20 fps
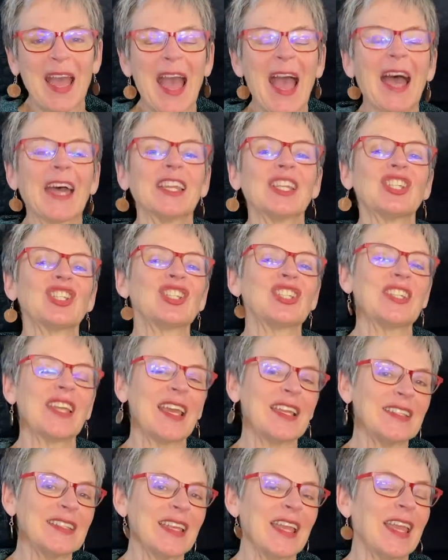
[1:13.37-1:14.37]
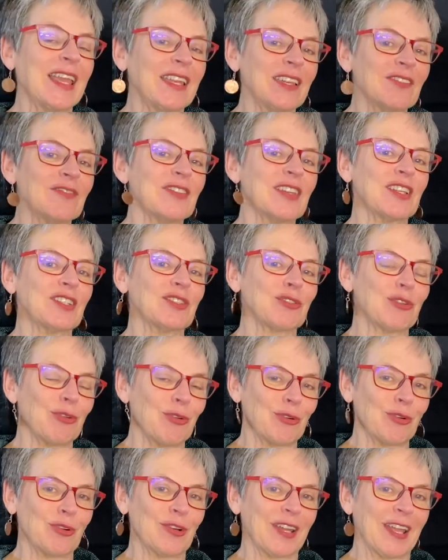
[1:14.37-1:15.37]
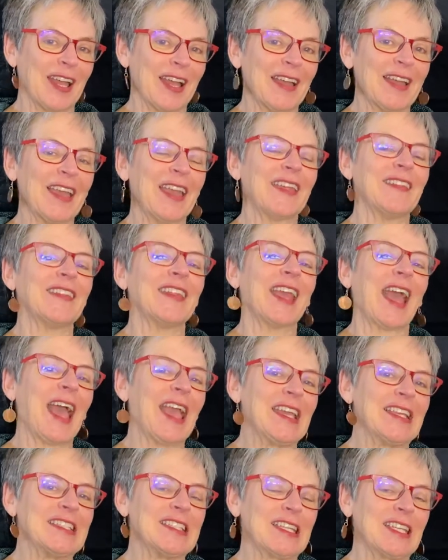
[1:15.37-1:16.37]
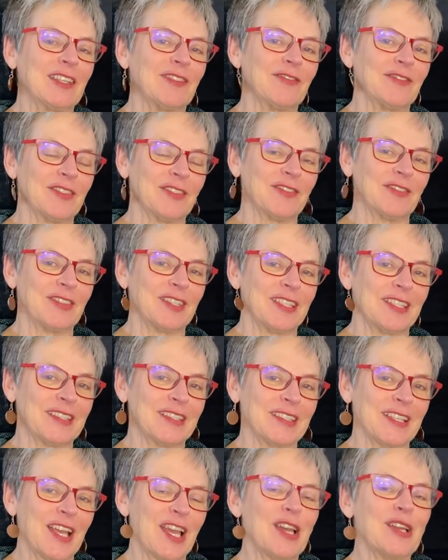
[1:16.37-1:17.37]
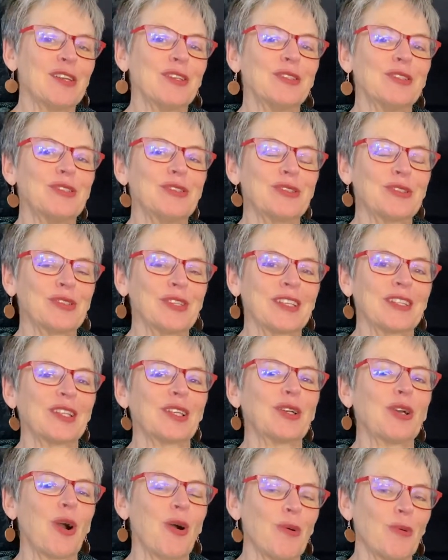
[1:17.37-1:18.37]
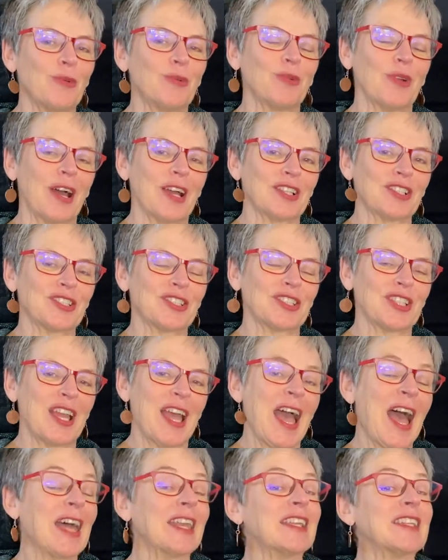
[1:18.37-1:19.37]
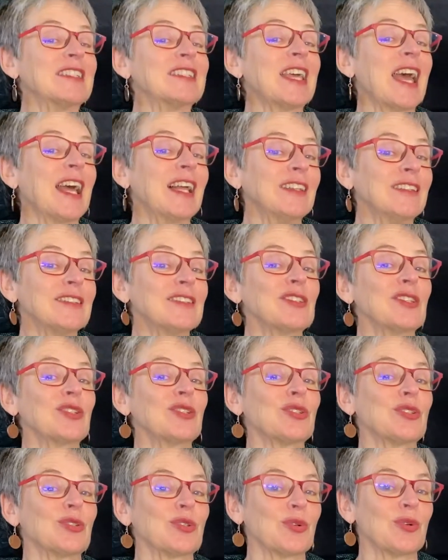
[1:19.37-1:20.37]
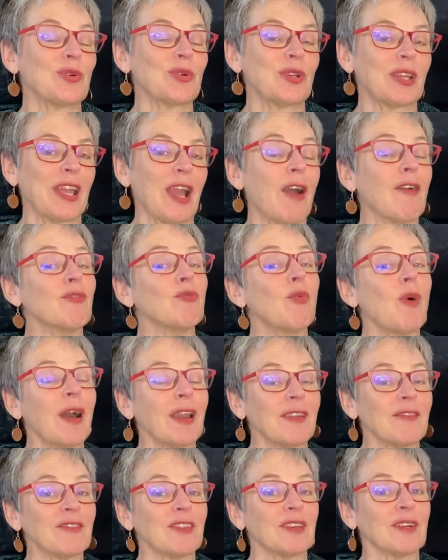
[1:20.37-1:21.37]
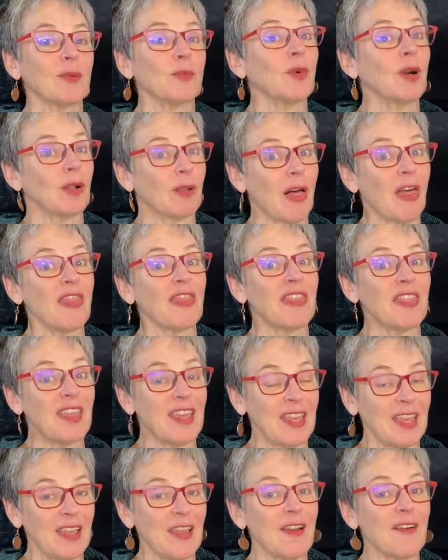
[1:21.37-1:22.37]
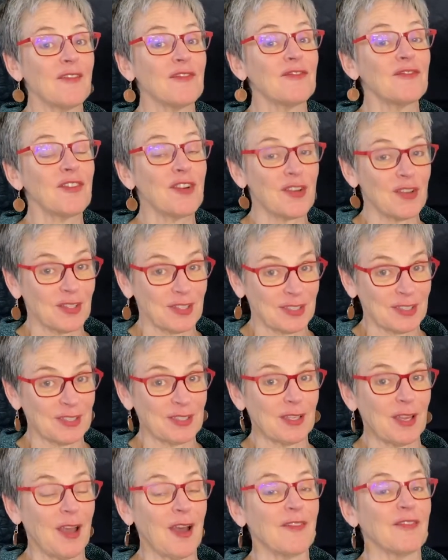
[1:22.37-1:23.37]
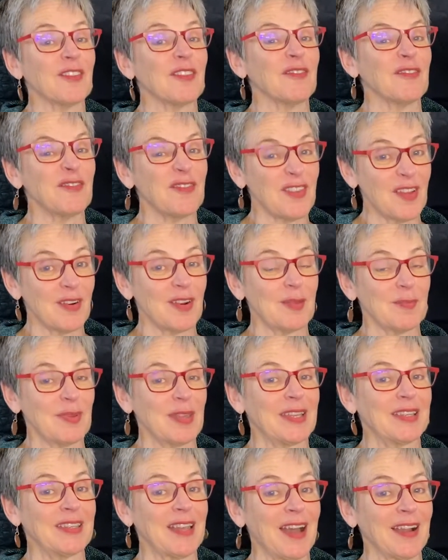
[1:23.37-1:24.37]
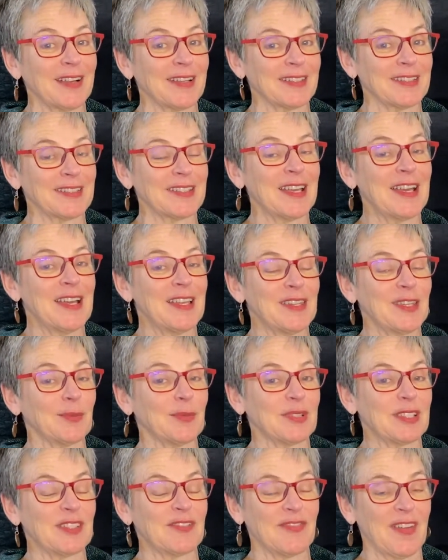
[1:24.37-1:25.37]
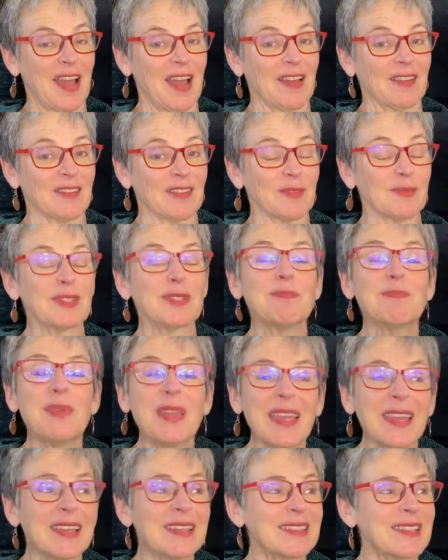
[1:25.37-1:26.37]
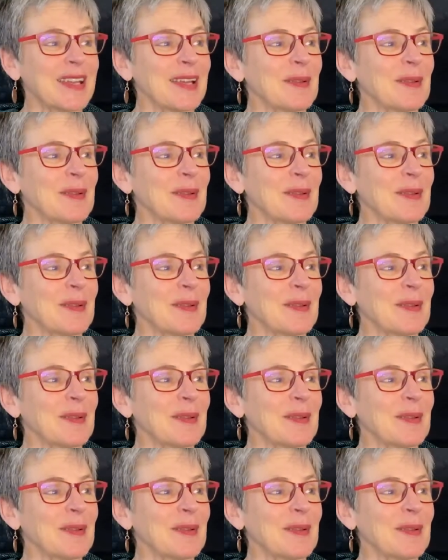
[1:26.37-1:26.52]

and it's set in Victoria in the 1850s during the gold rush, and it tells the story of the first of the very big nuggets that was found. It was big as